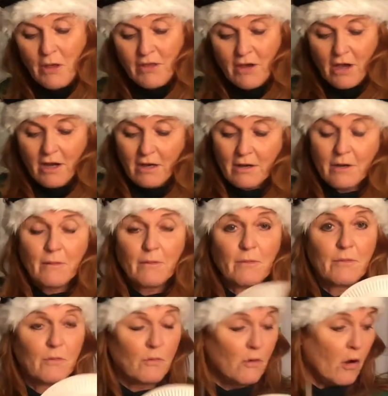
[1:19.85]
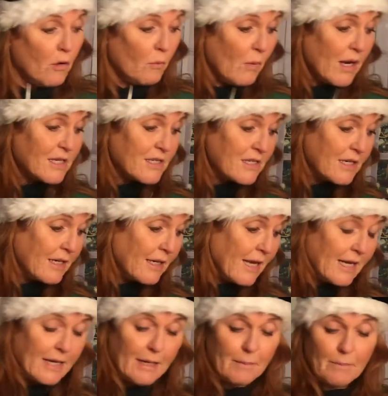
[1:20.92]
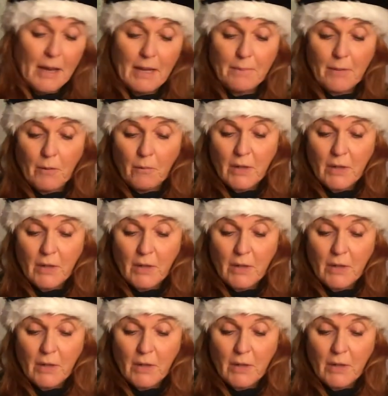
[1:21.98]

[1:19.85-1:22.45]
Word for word: with our not wasting any paper,